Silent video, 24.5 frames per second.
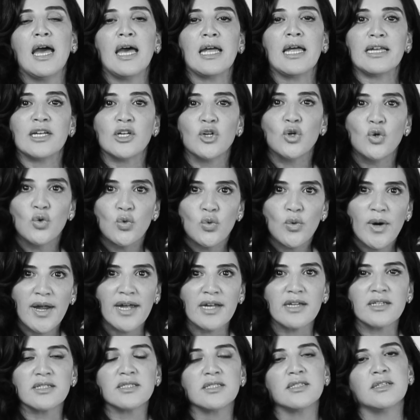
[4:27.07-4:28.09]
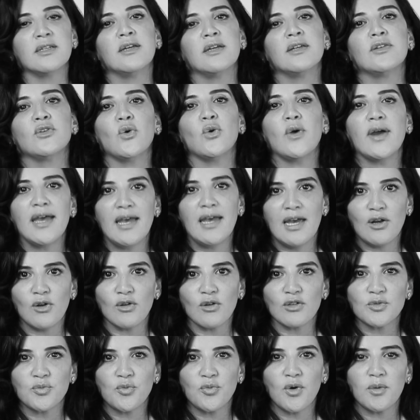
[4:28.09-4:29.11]
and correct your hair
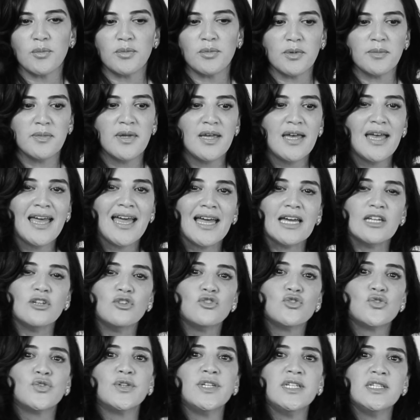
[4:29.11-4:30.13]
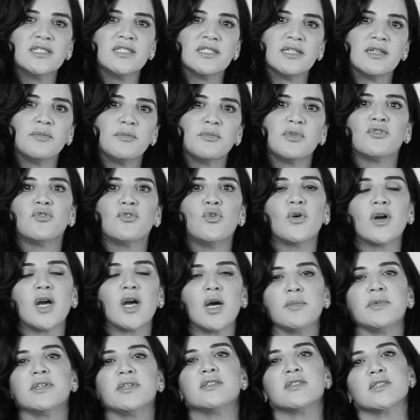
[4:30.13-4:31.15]
loss problem and treat it before
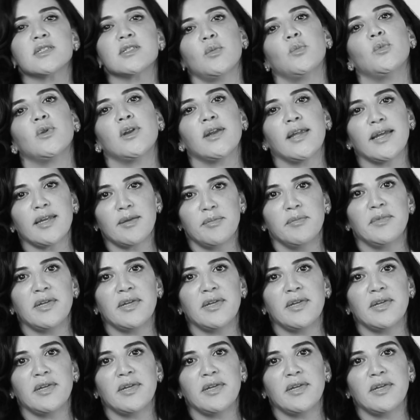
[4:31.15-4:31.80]
coming to someone like